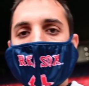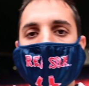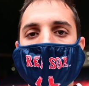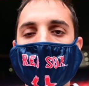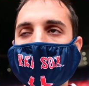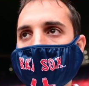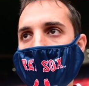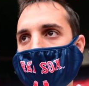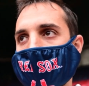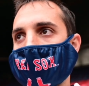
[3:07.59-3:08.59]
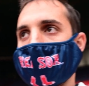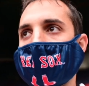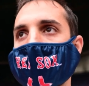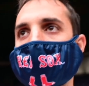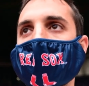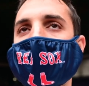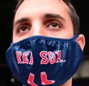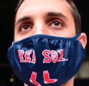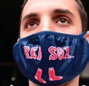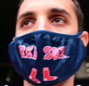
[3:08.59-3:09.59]
My initial reaction is it feels really
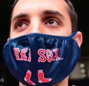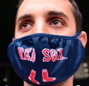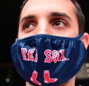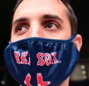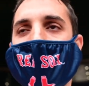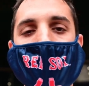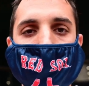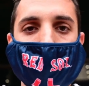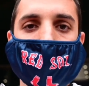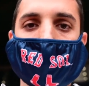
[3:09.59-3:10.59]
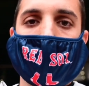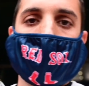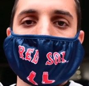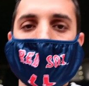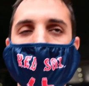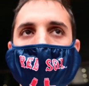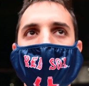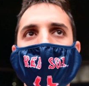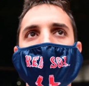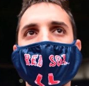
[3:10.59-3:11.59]
good. It's nice to not have all this weight around my
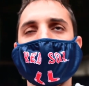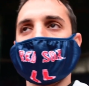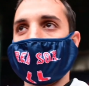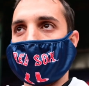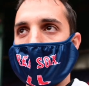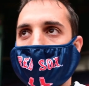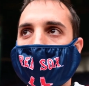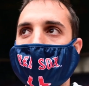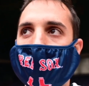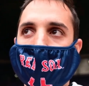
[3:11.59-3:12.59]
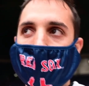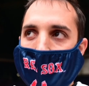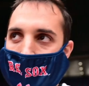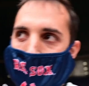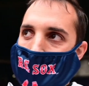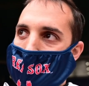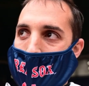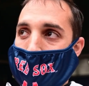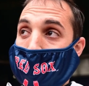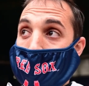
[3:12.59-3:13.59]
shoulders. Usually when I'm shooting batting